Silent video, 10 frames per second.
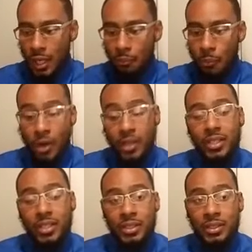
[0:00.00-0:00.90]

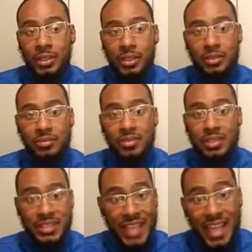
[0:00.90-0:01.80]
marketing
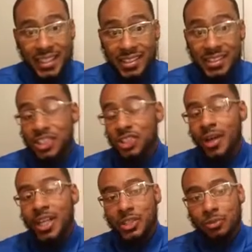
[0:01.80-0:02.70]
tactics and
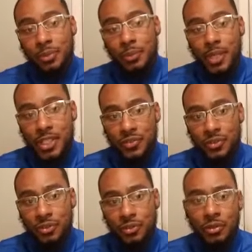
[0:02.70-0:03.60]
strategies would be best for
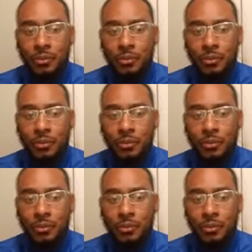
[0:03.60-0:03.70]
you?